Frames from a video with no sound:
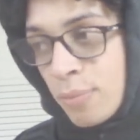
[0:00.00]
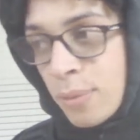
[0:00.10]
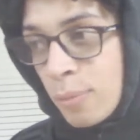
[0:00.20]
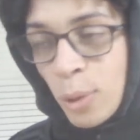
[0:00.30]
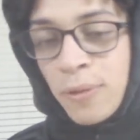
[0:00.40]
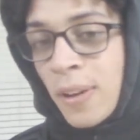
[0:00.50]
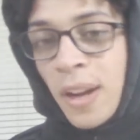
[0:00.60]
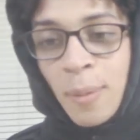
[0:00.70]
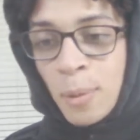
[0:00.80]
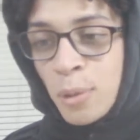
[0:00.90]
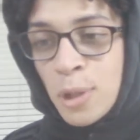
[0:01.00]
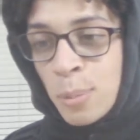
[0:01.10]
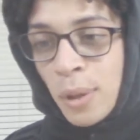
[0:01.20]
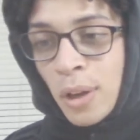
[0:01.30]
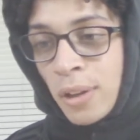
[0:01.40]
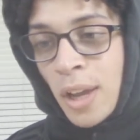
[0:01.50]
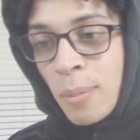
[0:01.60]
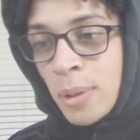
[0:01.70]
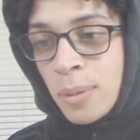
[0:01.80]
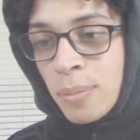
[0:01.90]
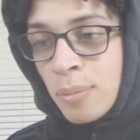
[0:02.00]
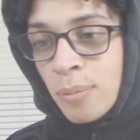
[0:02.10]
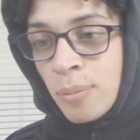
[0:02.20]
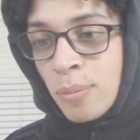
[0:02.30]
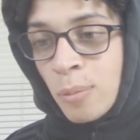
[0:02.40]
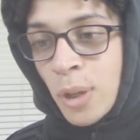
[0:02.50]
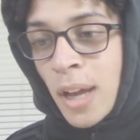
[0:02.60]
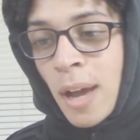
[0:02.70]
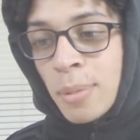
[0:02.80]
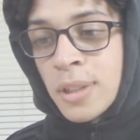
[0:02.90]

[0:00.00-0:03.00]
We're fine. I mean, we just play our game and what happens,